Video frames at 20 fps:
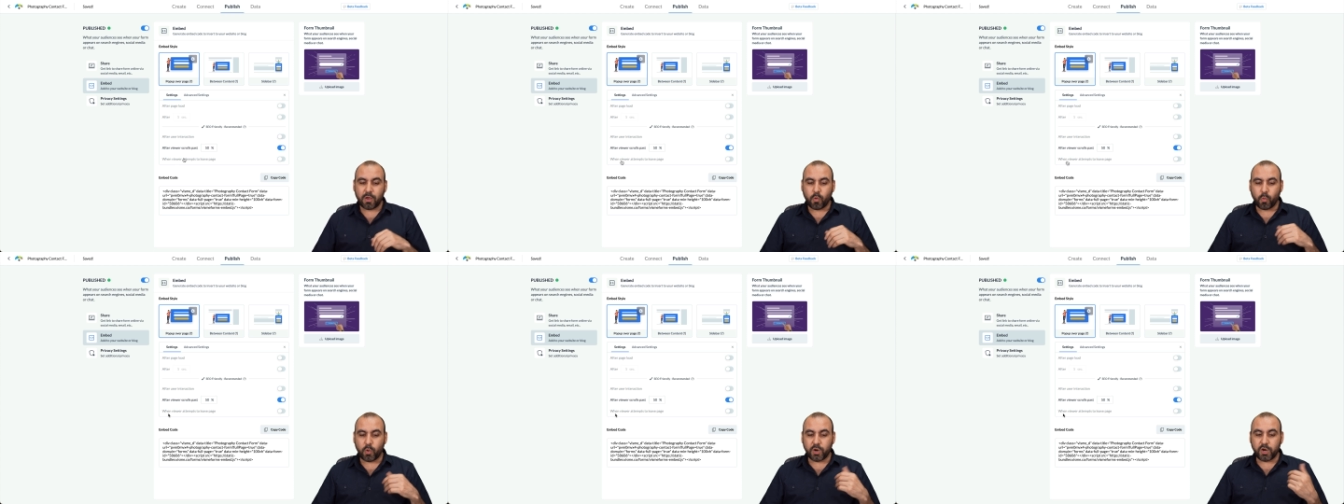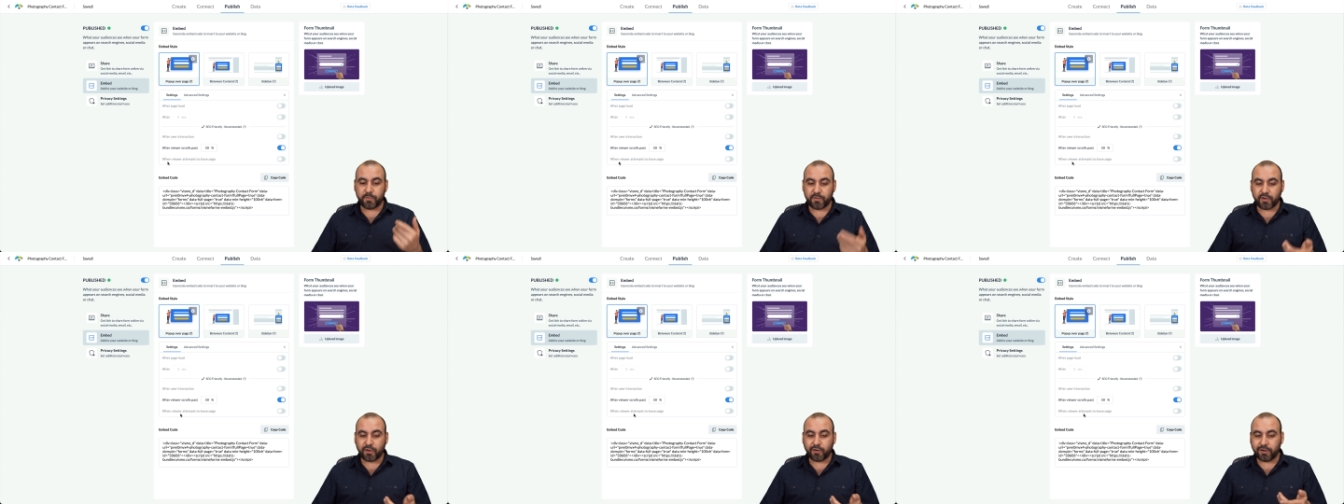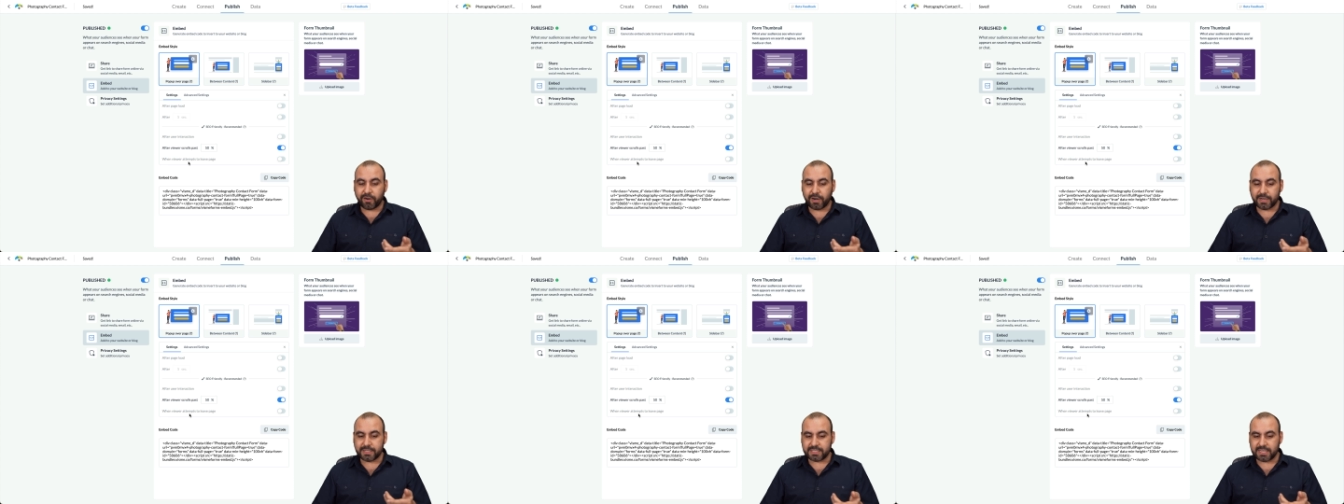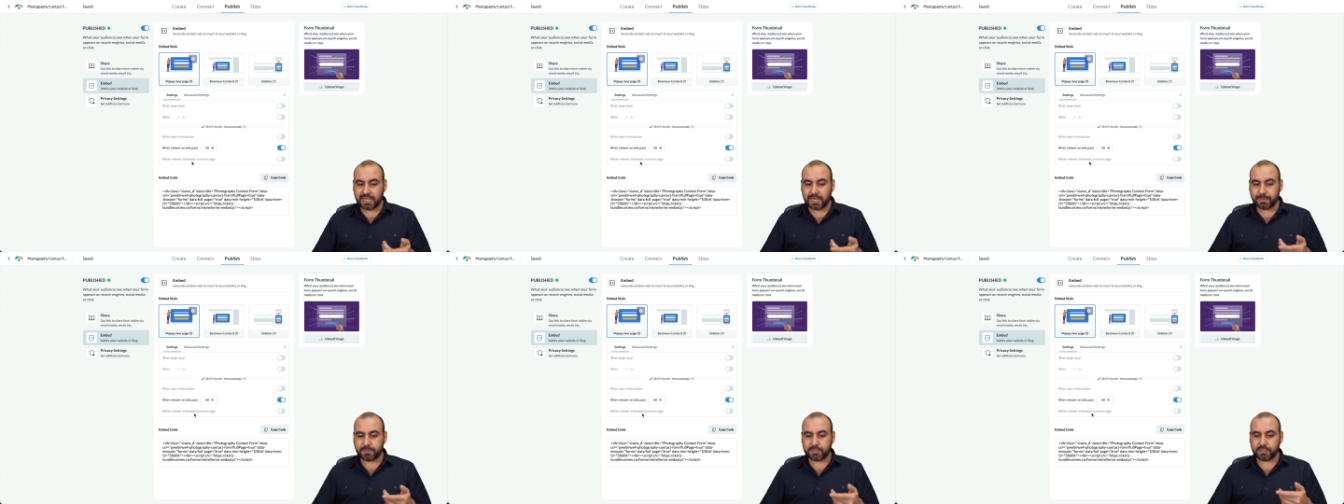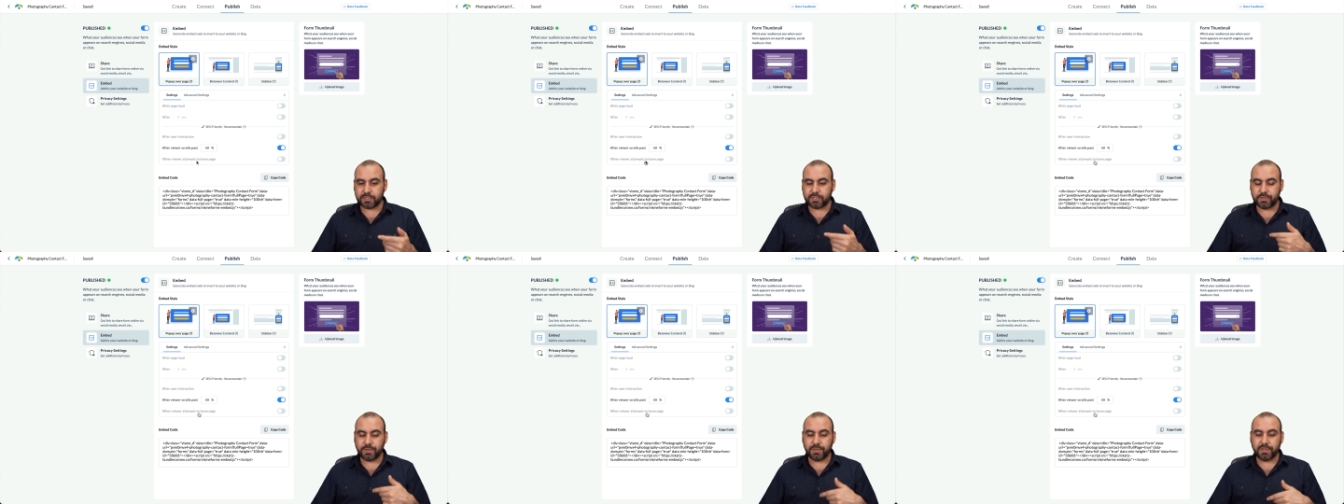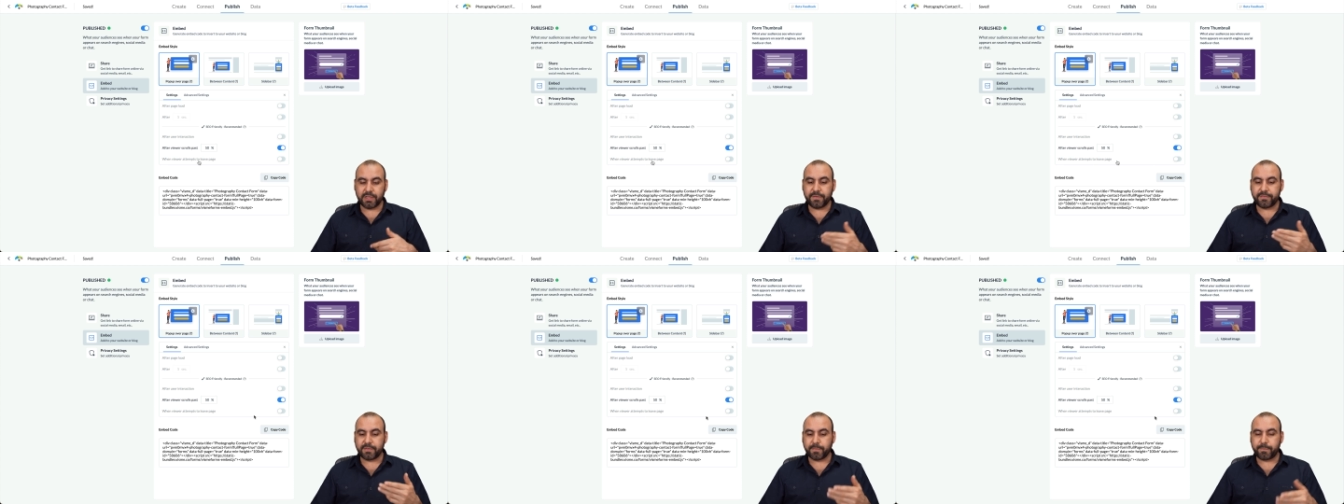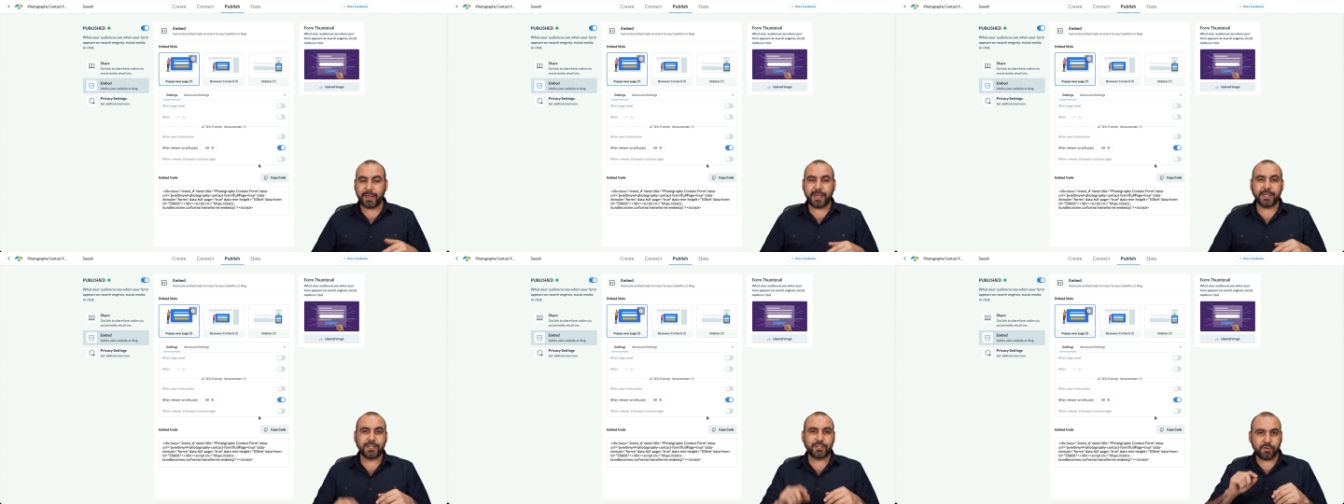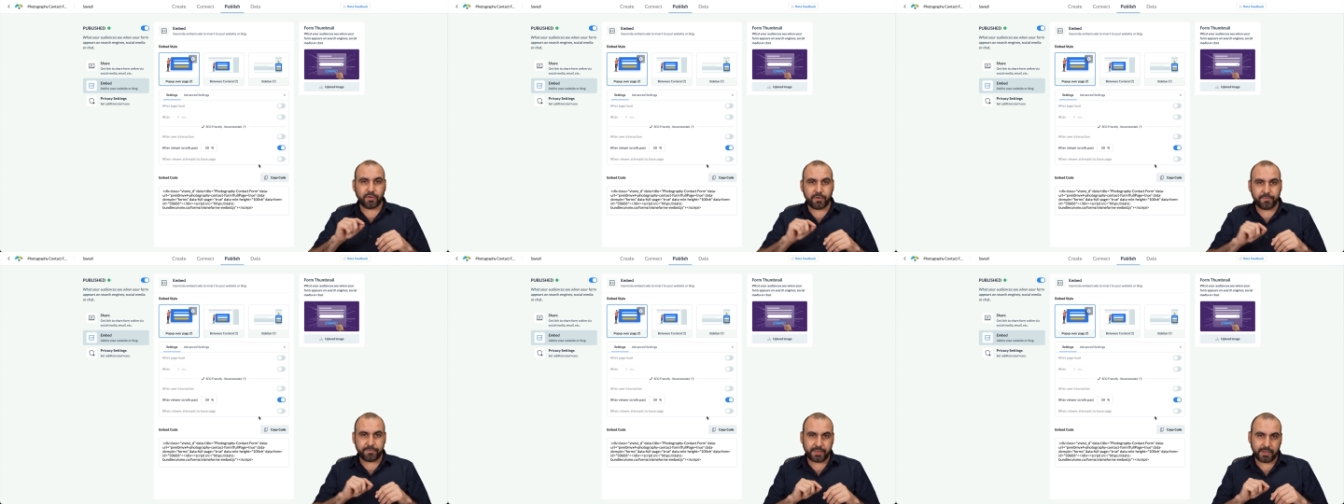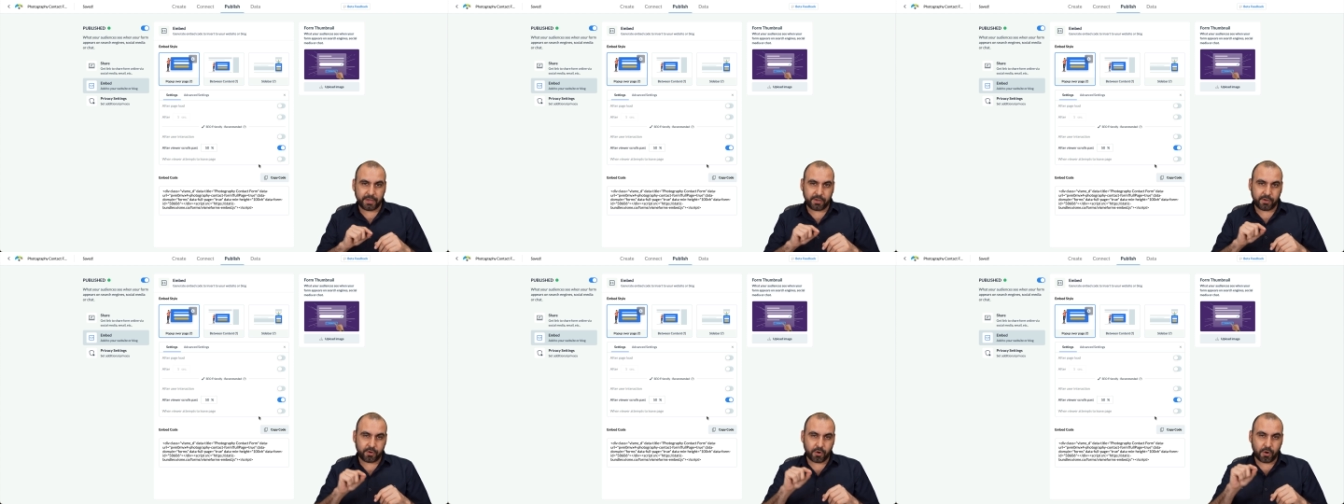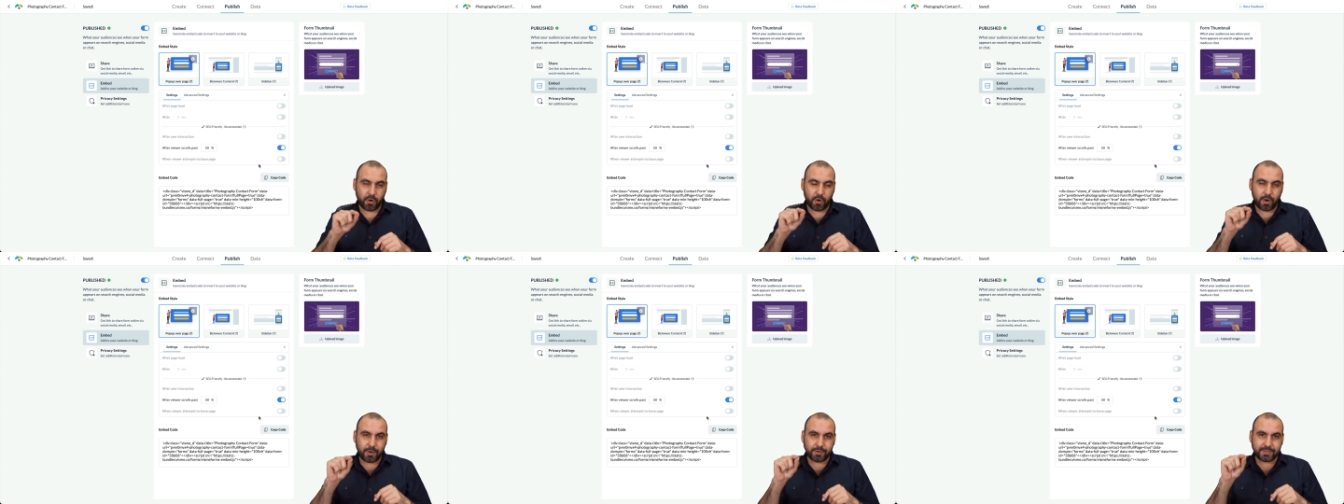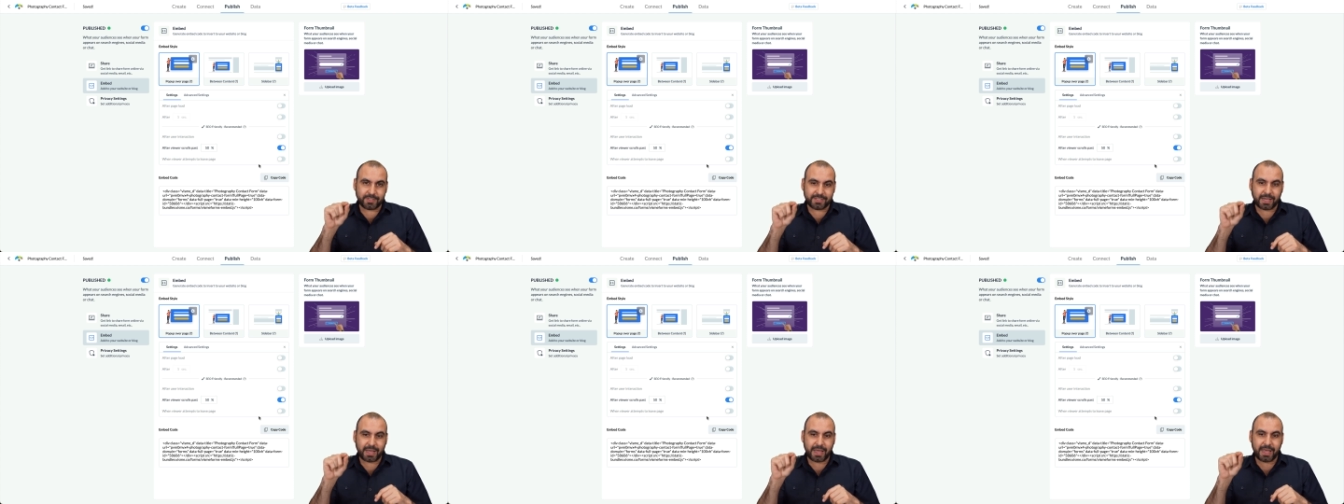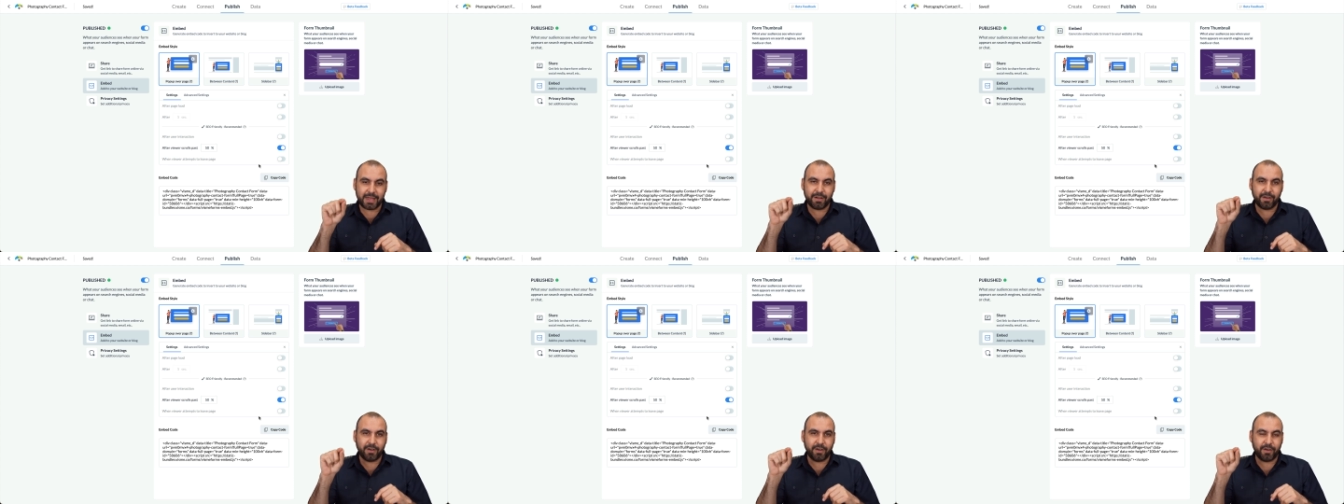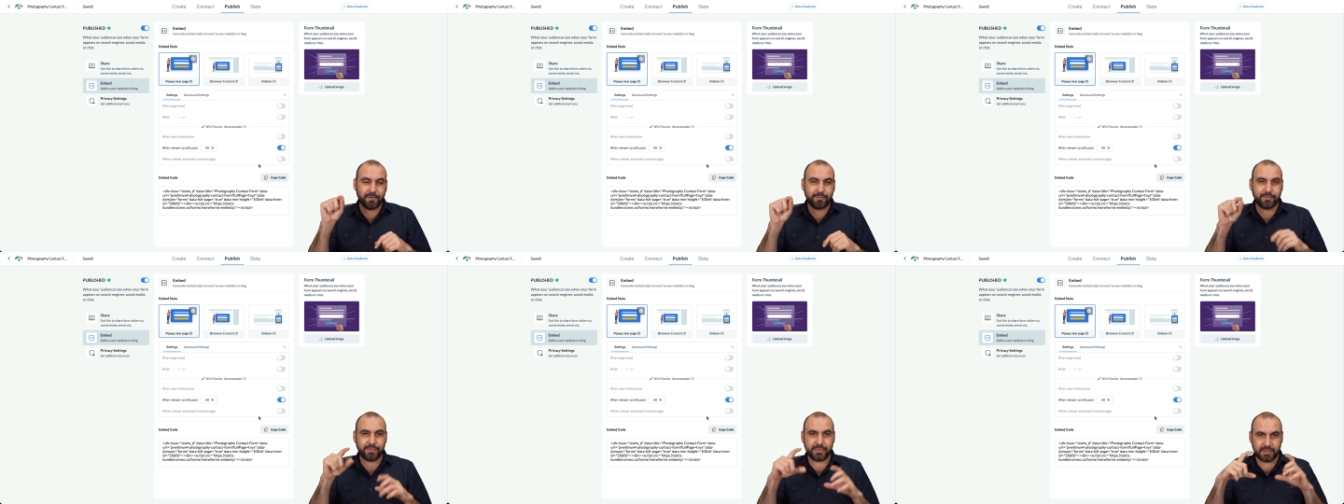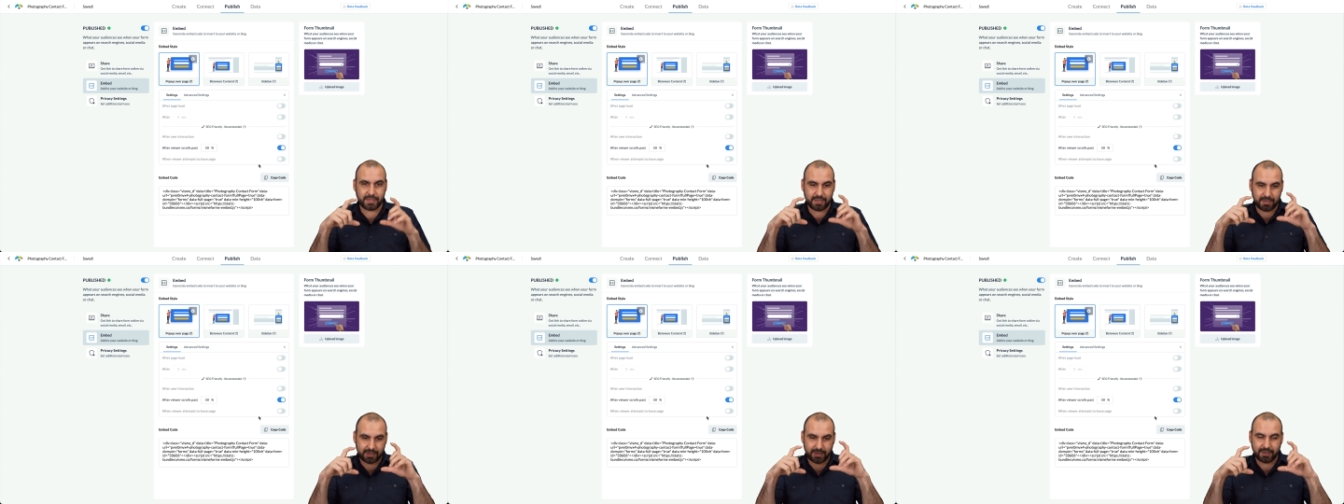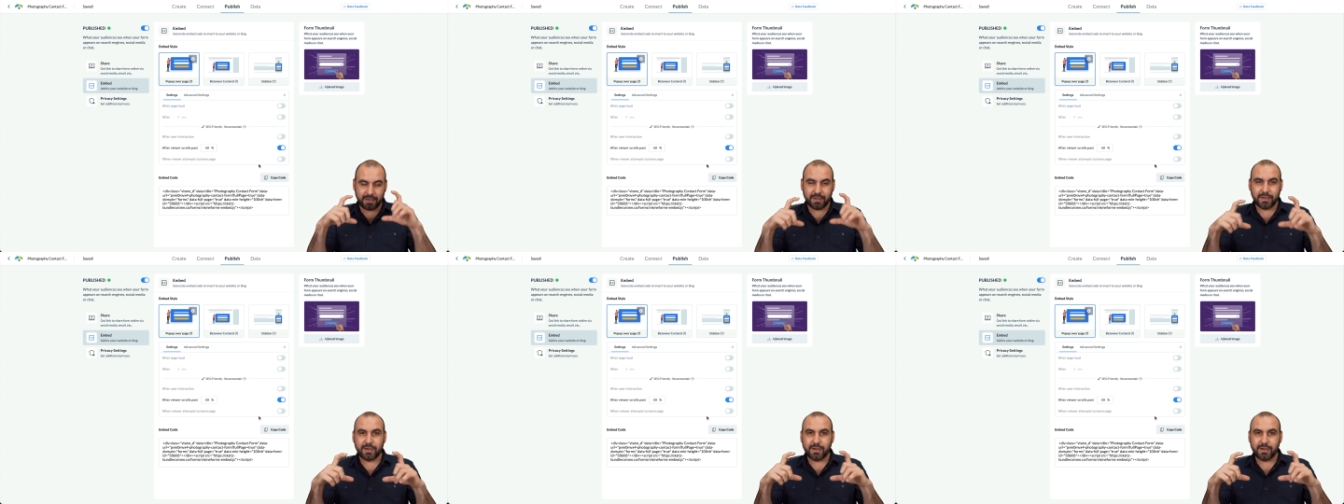When the viewer attempts to leave the page, so if they go outside of the